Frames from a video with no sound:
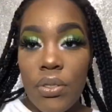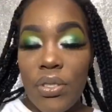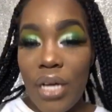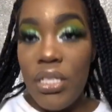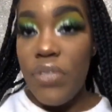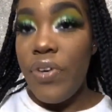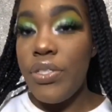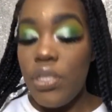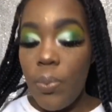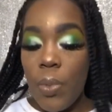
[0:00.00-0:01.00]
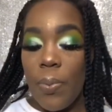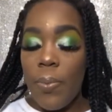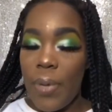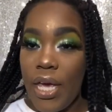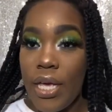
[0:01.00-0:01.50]
I just found some rubber
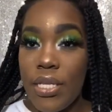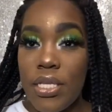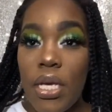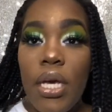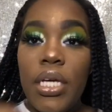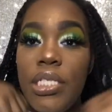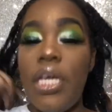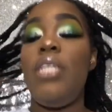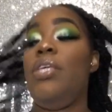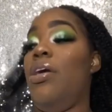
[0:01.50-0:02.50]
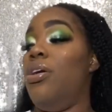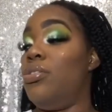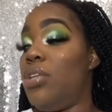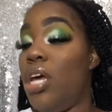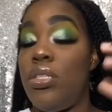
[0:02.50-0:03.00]
bands. Jay's hair is
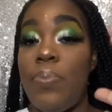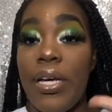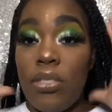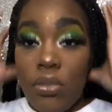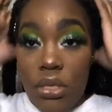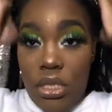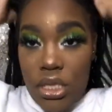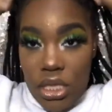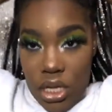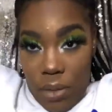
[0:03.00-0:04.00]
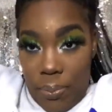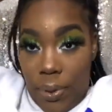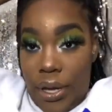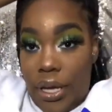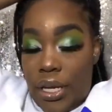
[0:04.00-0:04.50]
not special, it's just in a
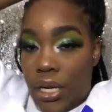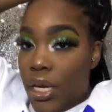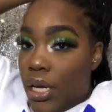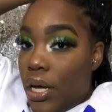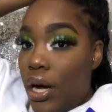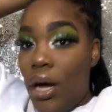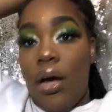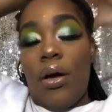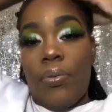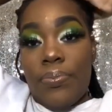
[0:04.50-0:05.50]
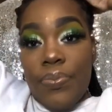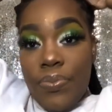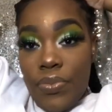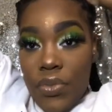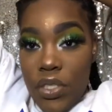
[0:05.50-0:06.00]
bun.
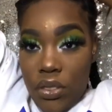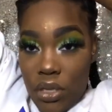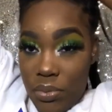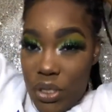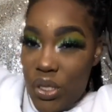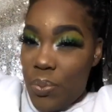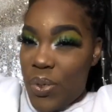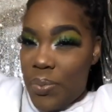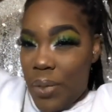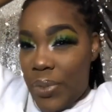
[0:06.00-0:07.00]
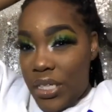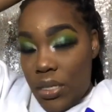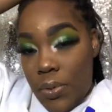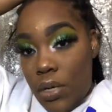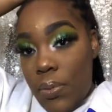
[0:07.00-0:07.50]
So I'm just gonna put my braids up
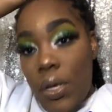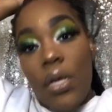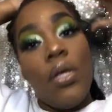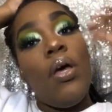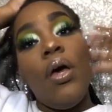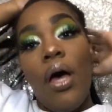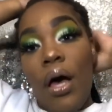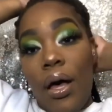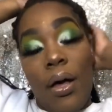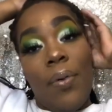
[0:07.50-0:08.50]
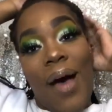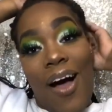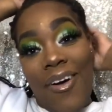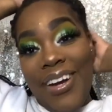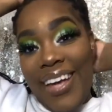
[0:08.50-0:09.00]
in a bun.
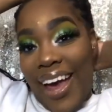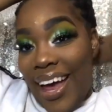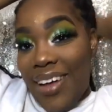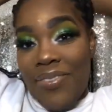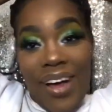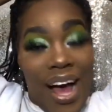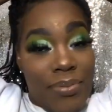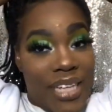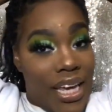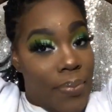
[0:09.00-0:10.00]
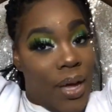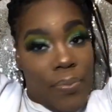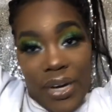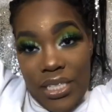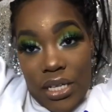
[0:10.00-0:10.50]
I'm taking my
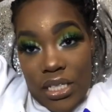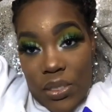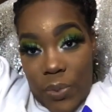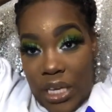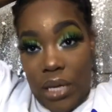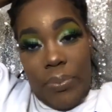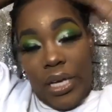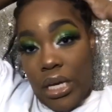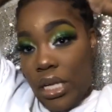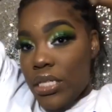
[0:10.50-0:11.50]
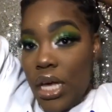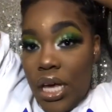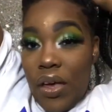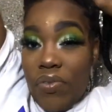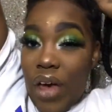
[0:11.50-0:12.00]
braids out this weekend because
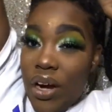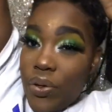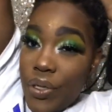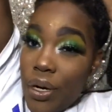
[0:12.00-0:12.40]
if y'all don't know,